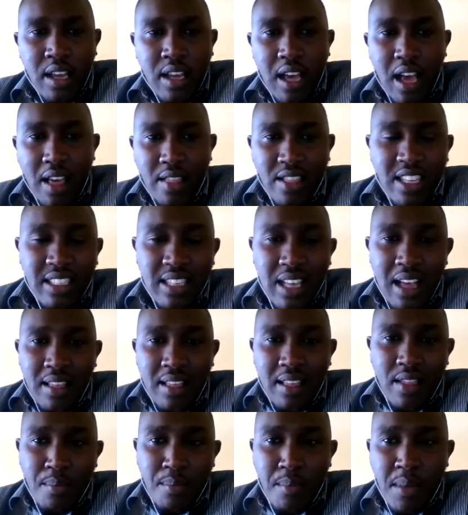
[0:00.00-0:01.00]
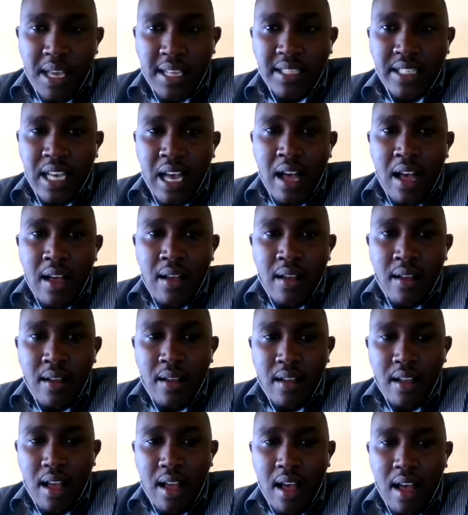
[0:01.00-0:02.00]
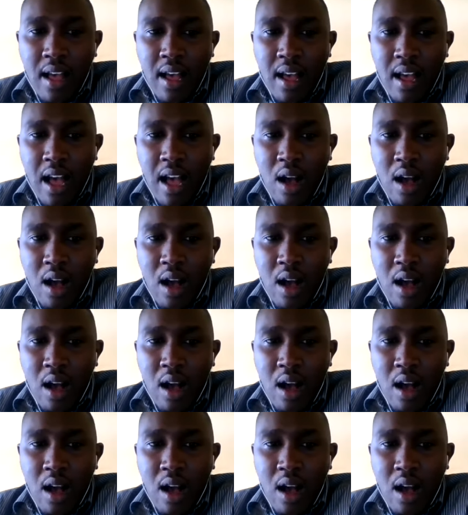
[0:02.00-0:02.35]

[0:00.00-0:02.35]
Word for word: Uh, these are the major uh,